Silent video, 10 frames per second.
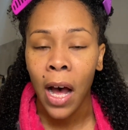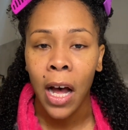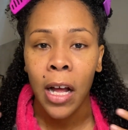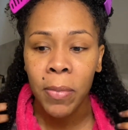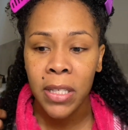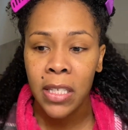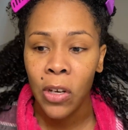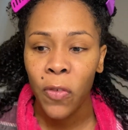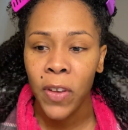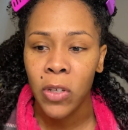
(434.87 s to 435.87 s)
still
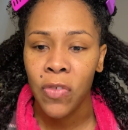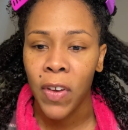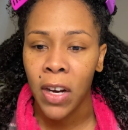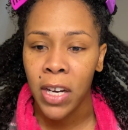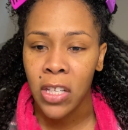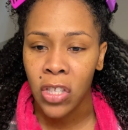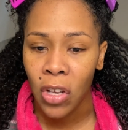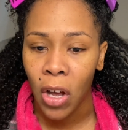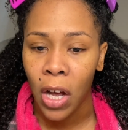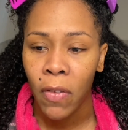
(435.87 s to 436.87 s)
feels very
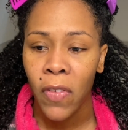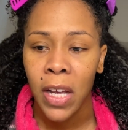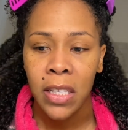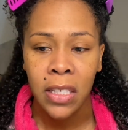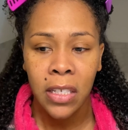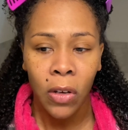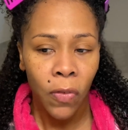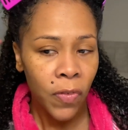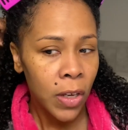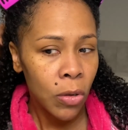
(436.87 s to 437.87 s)
soft, still
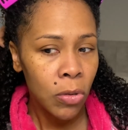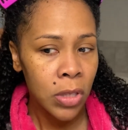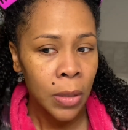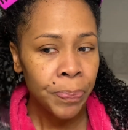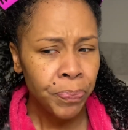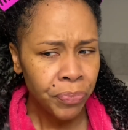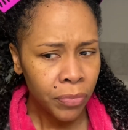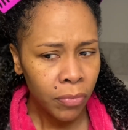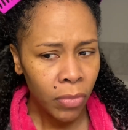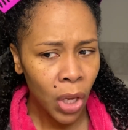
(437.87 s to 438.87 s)
feels
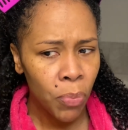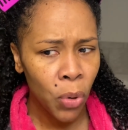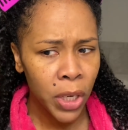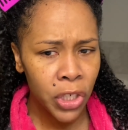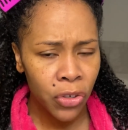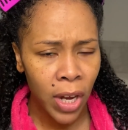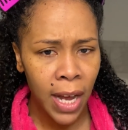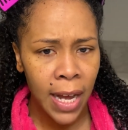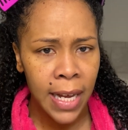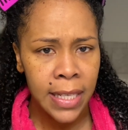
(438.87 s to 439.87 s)

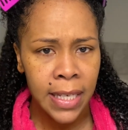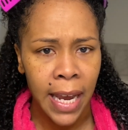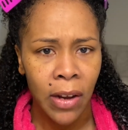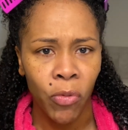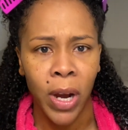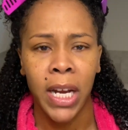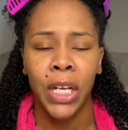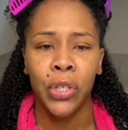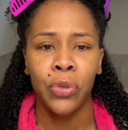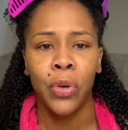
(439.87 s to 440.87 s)
moisturized and ready to
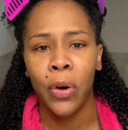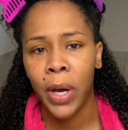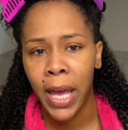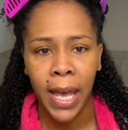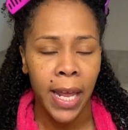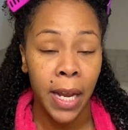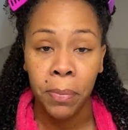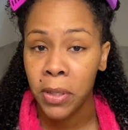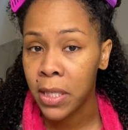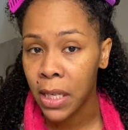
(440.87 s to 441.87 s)
go ahead and
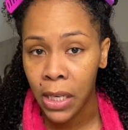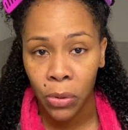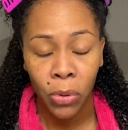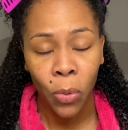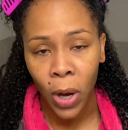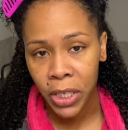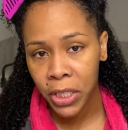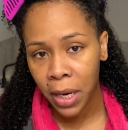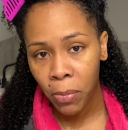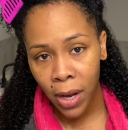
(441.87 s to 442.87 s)
proceed through the wash day
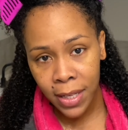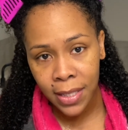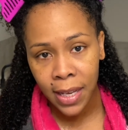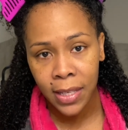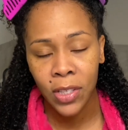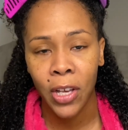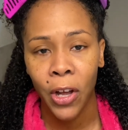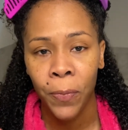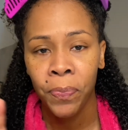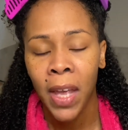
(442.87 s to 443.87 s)
process. So
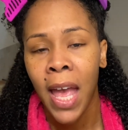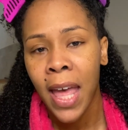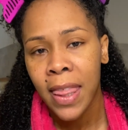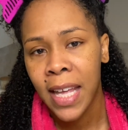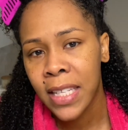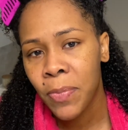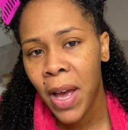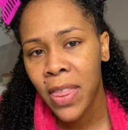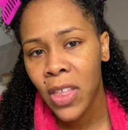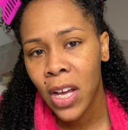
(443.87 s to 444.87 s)
that's my
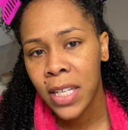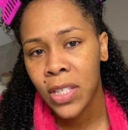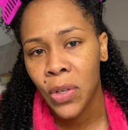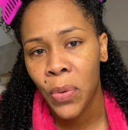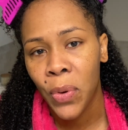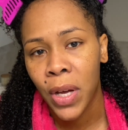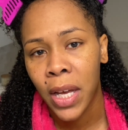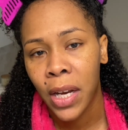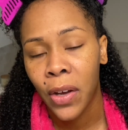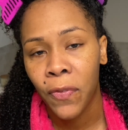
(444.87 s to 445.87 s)
thoughts on
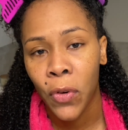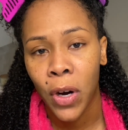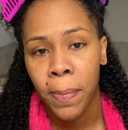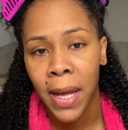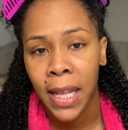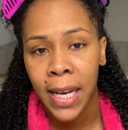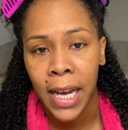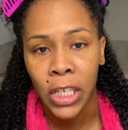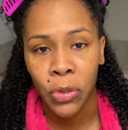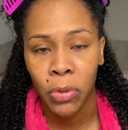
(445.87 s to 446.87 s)
Porosity
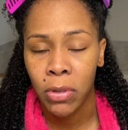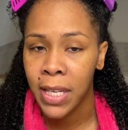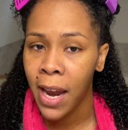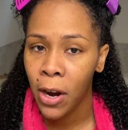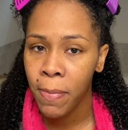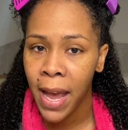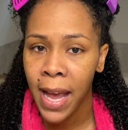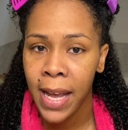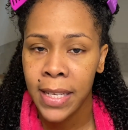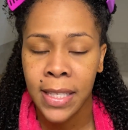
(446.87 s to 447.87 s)
Naturale's hair
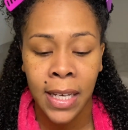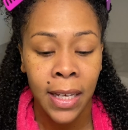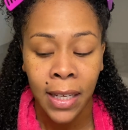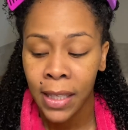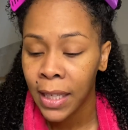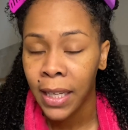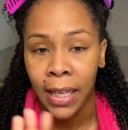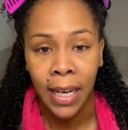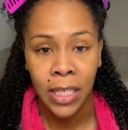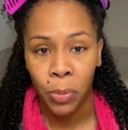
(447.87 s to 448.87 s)
mask.
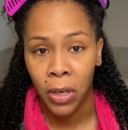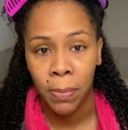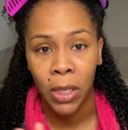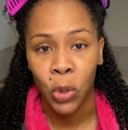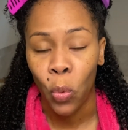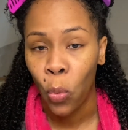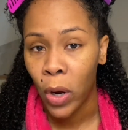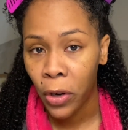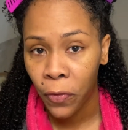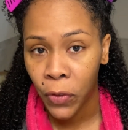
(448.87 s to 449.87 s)
It's pretty much
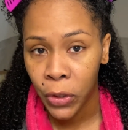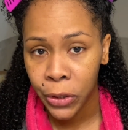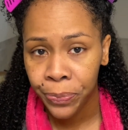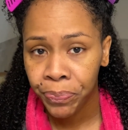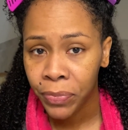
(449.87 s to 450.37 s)
wonderful.